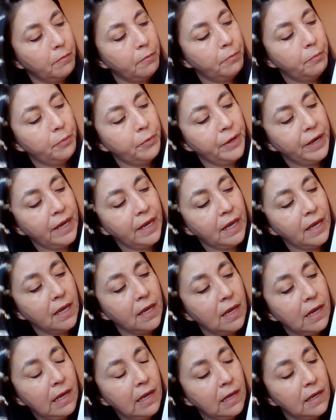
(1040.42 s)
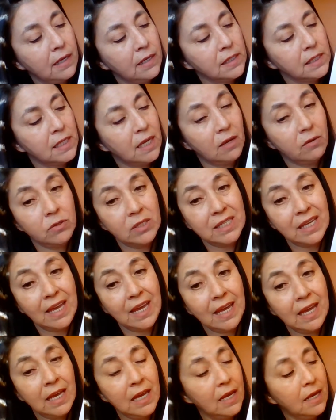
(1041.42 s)
breath sounds
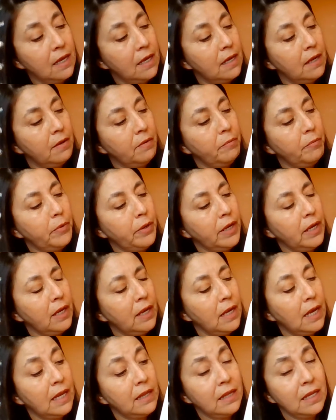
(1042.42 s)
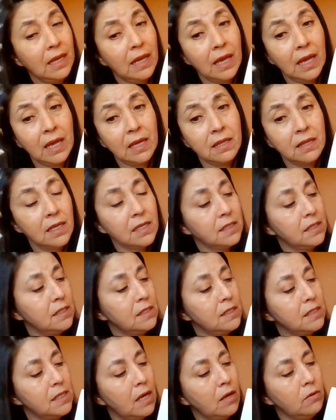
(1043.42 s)
breath, and the a
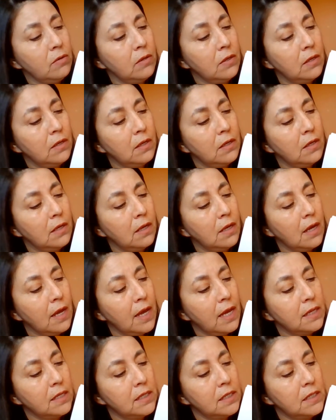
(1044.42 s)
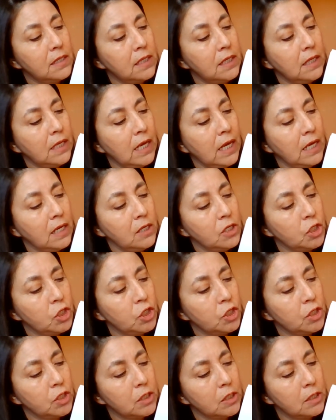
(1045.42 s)
doesn't sound, and the
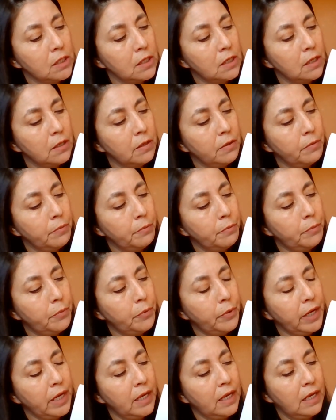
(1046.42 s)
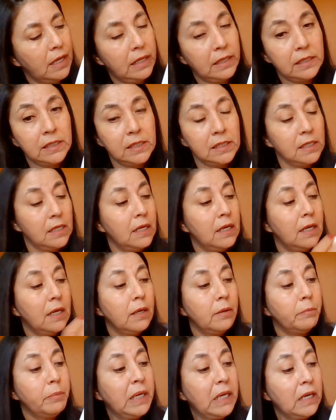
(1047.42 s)
th, breaths,
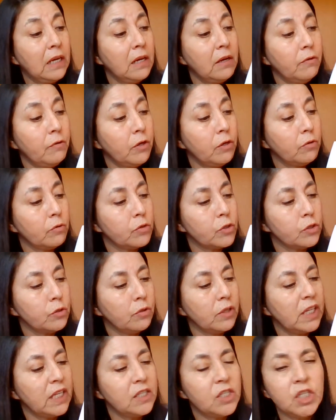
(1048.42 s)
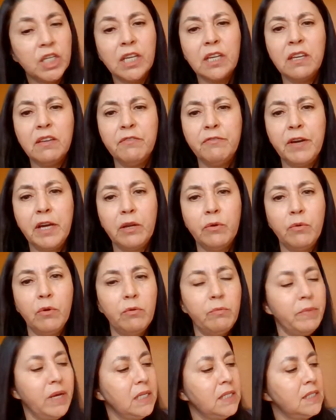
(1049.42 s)
period. So let's check if I
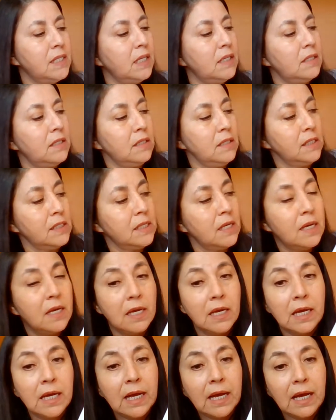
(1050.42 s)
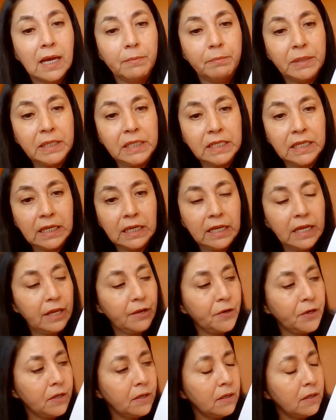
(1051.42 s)
wrote my sentence. Capital
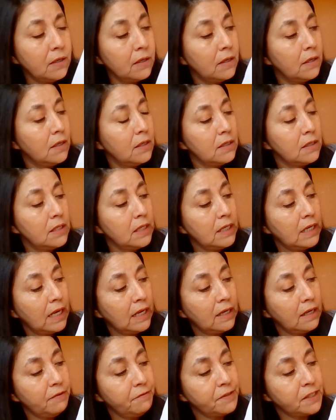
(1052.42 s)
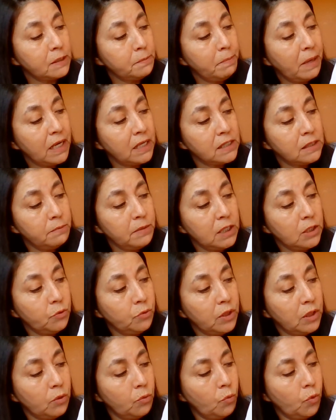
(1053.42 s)
letter, did I leave space
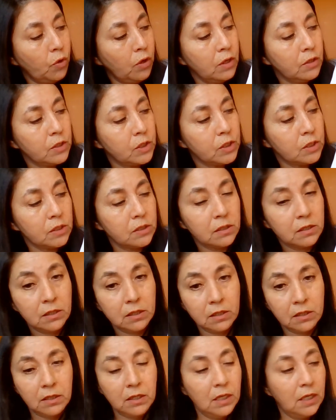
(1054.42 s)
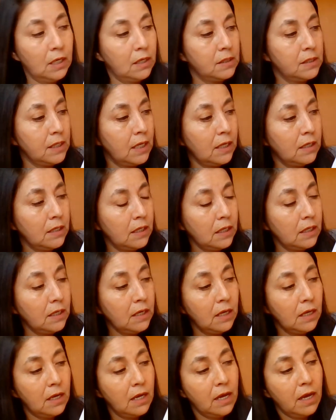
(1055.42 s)
between words? Yes, I
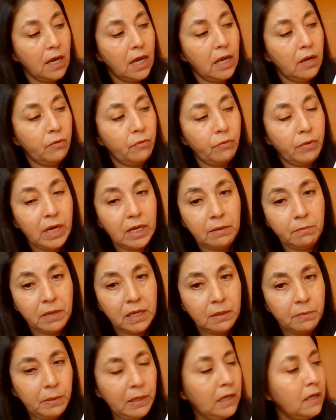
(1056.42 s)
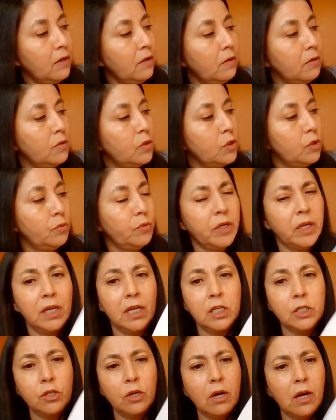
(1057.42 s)
did, and write my period. So we're
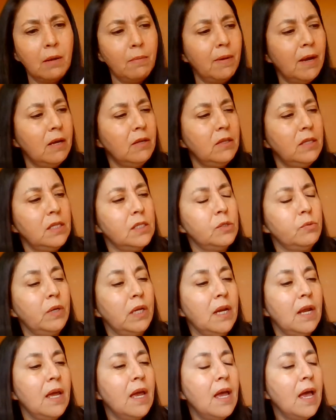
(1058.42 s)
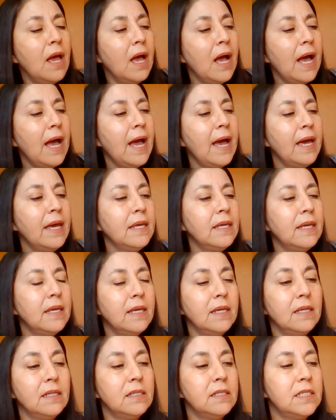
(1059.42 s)
gonna talk about this one. I
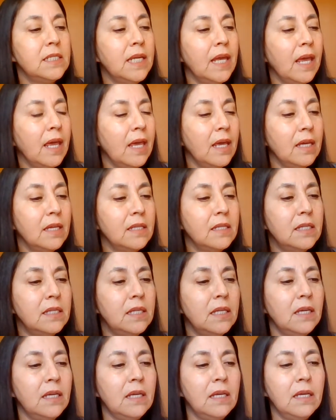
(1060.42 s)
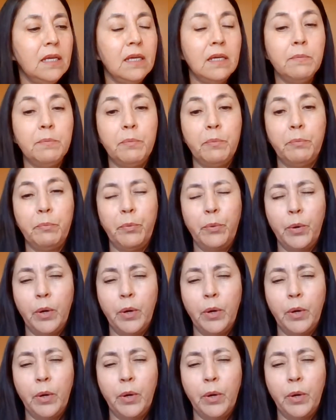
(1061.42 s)
can take deep